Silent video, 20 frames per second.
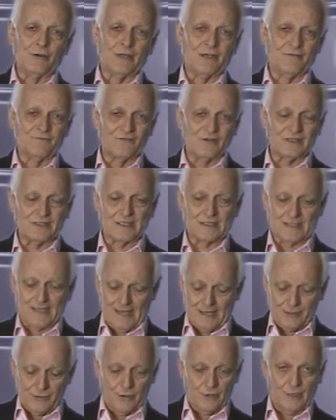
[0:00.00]
you can visit
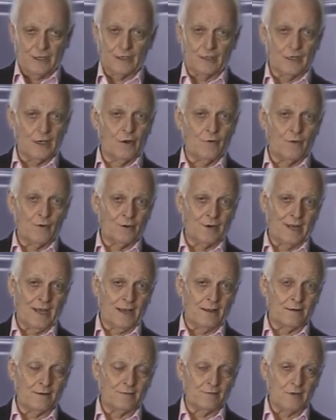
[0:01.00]
that. You can go on
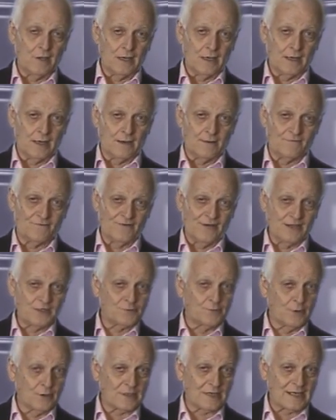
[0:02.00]
our uh,
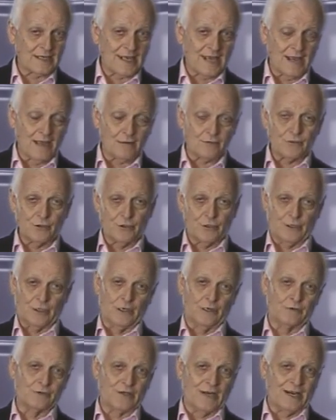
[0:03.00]
Facebook account. You can
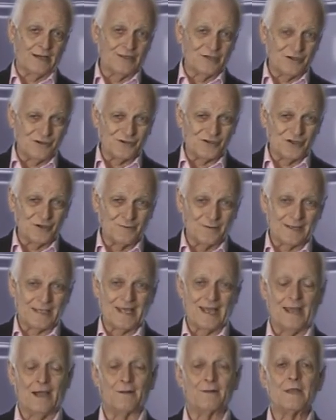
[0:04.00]
go to our YouTube
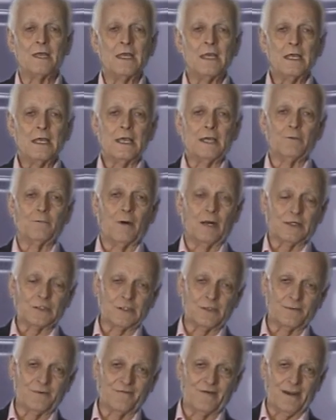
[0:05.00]
account and watch
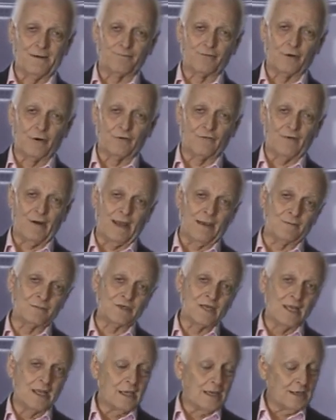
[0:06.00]
some of our
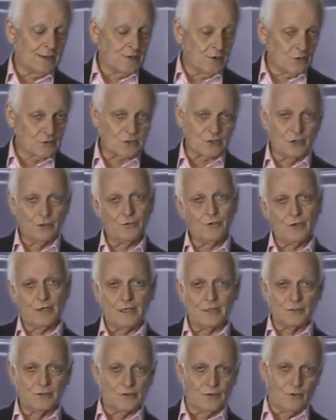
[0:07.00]
programs. And also, you
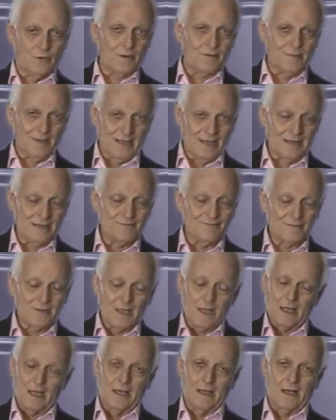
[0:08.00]
can join me
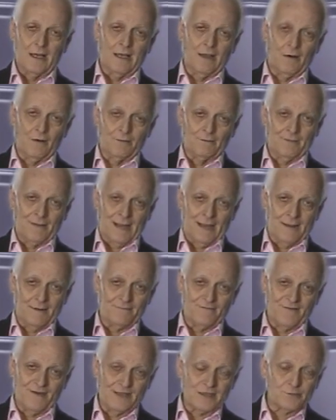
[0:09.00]
uh, on my
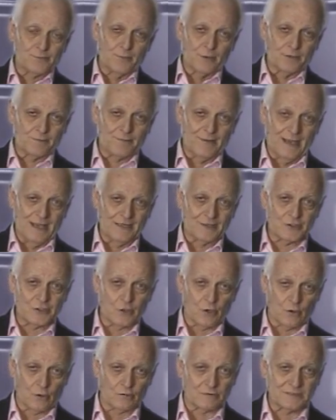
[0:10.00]
Facebook page,
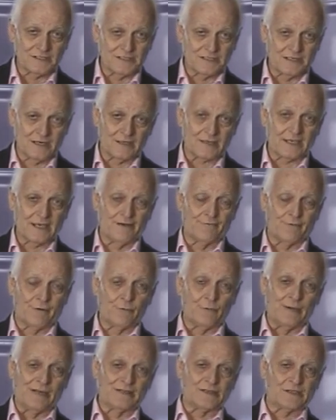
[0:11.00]
Carlton Duck, every
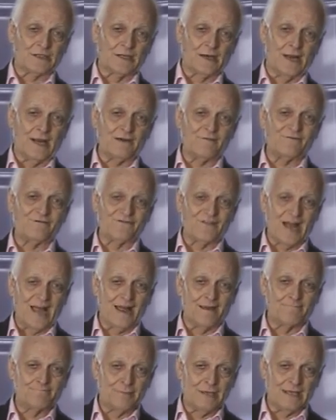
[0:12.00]
Wednesday night,
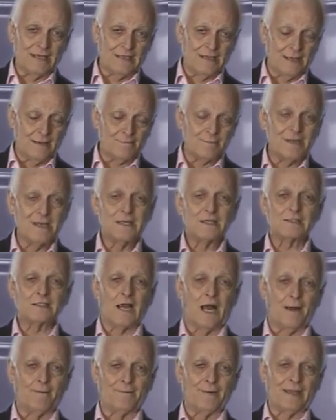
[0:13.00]
5 p.m.
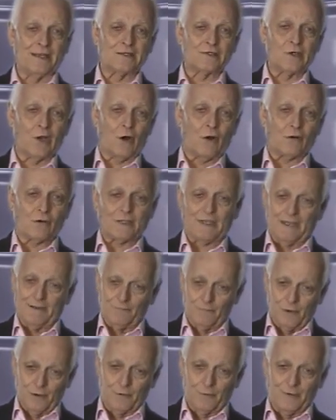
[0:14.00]
Topic Talk.
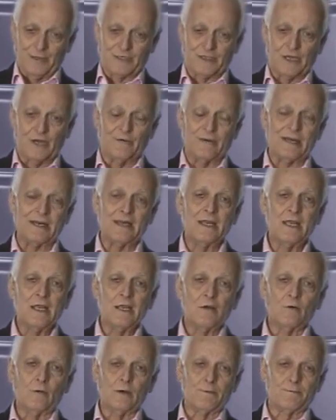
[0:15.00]
And what are we doing?
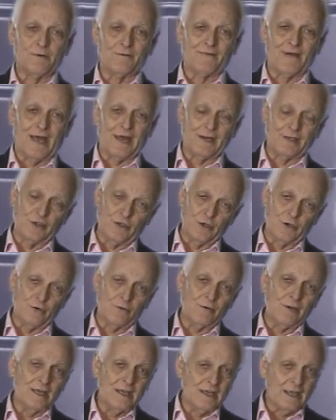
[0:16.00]
We're providing
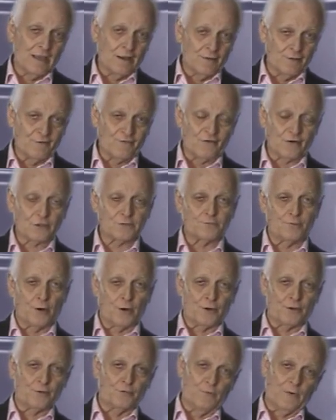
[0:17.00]
you on the first
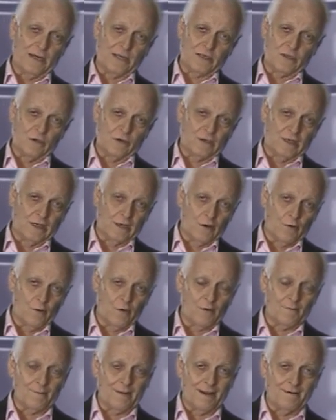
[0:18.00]
part of the week. You can
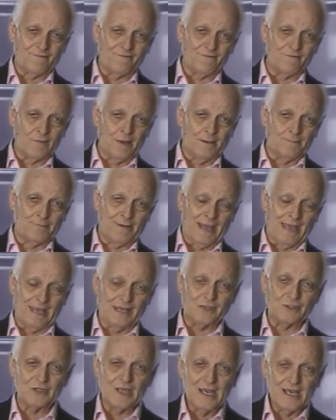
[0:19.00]
go on my uh,
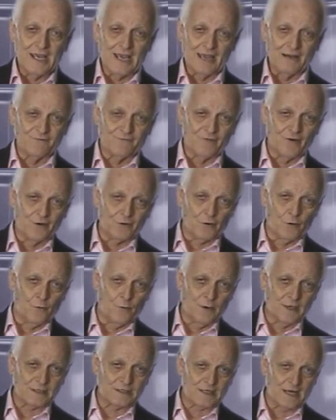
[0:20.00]
page and vote on
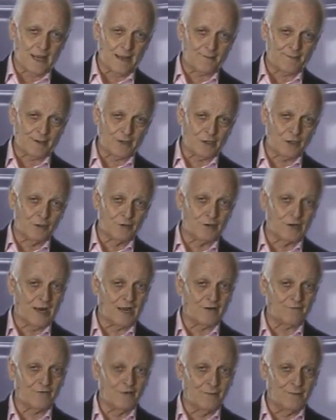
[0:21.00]
what topic you would
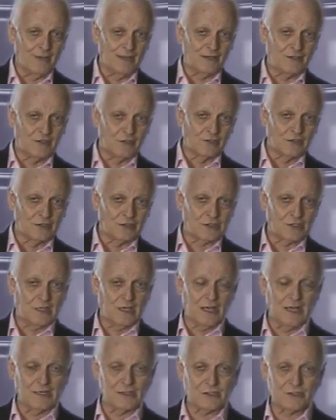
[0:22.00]
like for me to
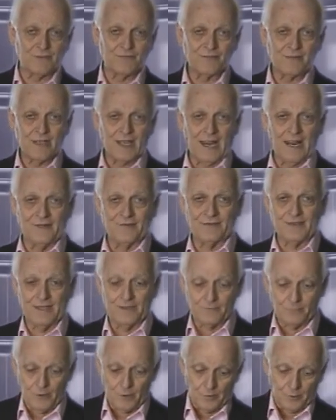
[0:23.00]
discuss and
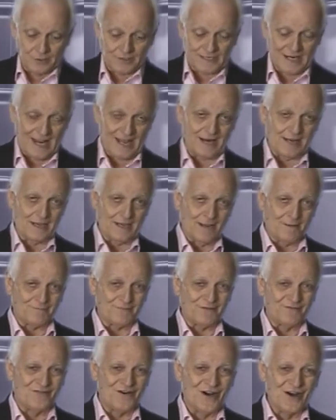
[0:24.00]
then we will tally
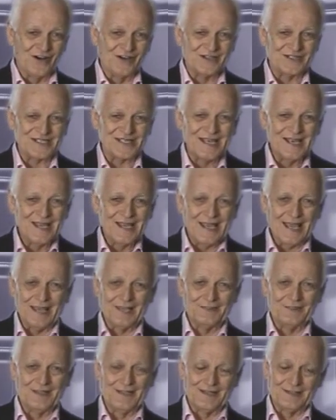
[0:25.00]
up the votes.
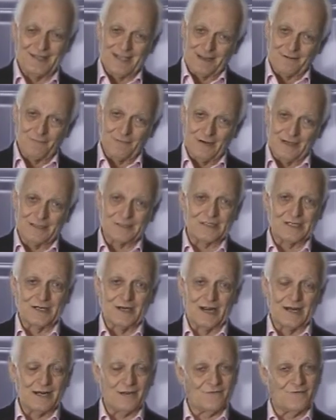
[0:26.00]
And then that Wednesday
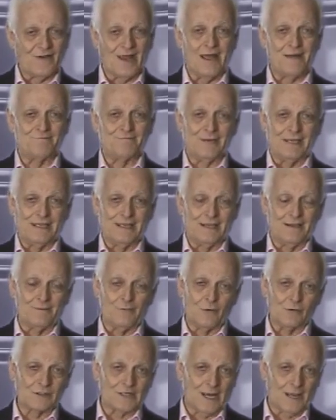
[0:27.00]
night at 5
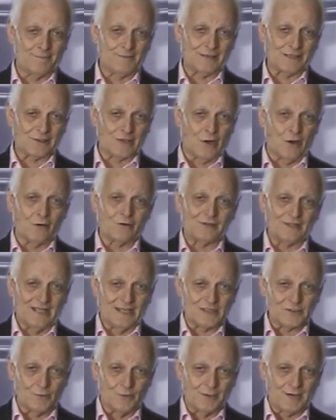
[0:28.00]
p.m. on Topic Talk,
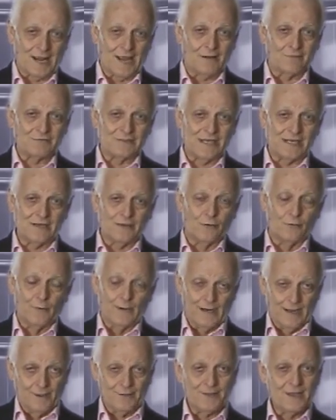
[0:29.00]
that's what I'll deal
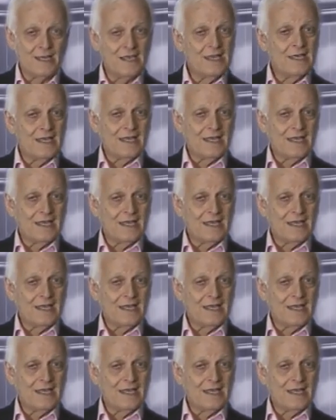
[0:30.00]
with.